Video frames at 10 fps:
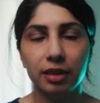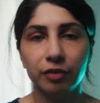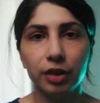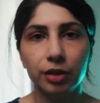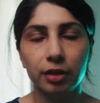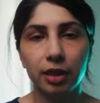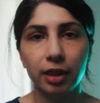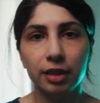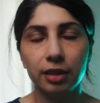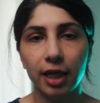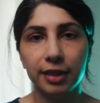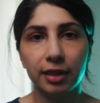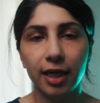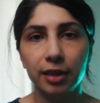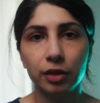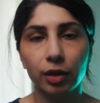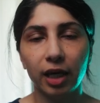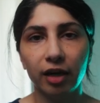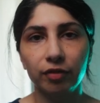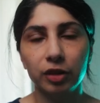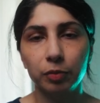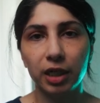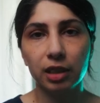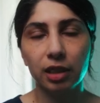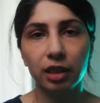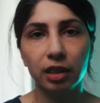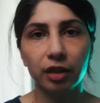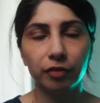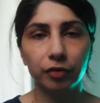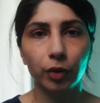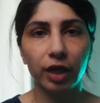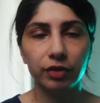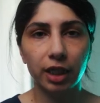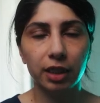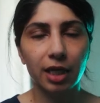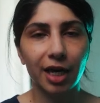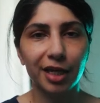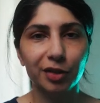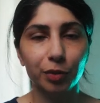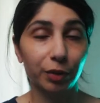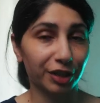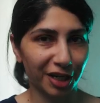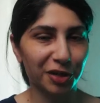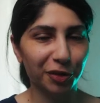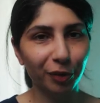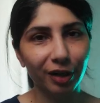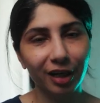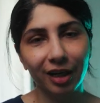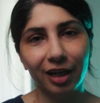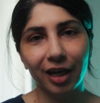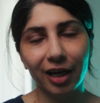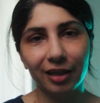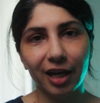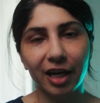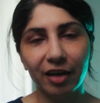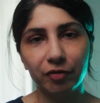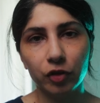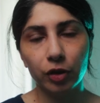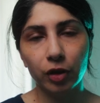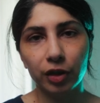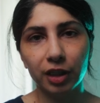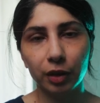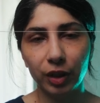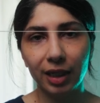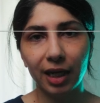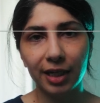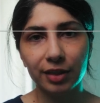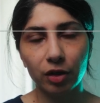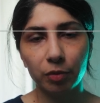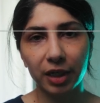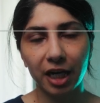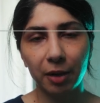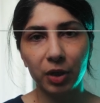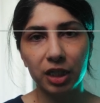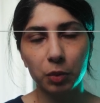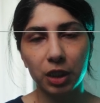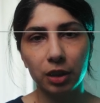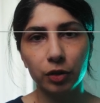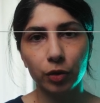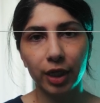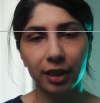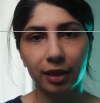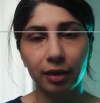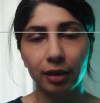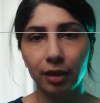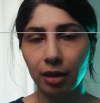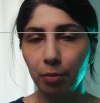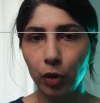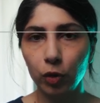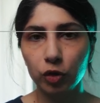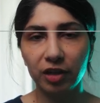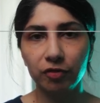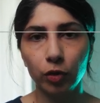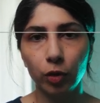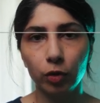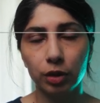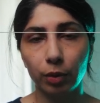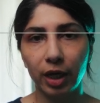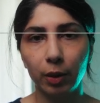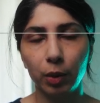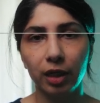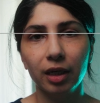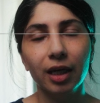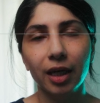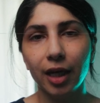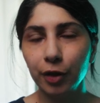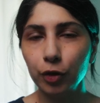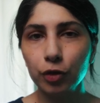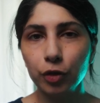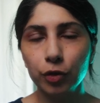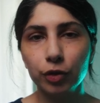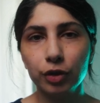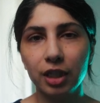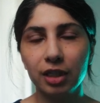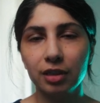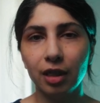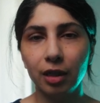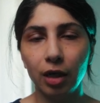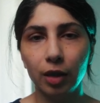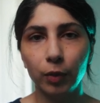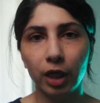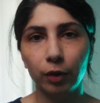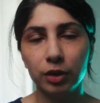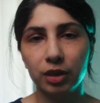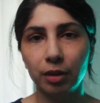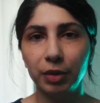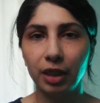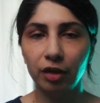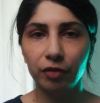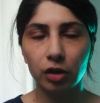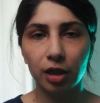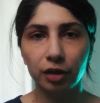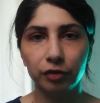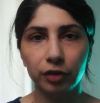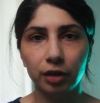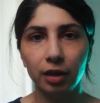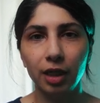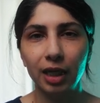a feature that is nice and handy to have, especially if you have shaky hands, which I do. And I have turned on the grid lines on my camera as well, so I can compose my photos the right way. I used to use this a lot when I was a beginner photographer,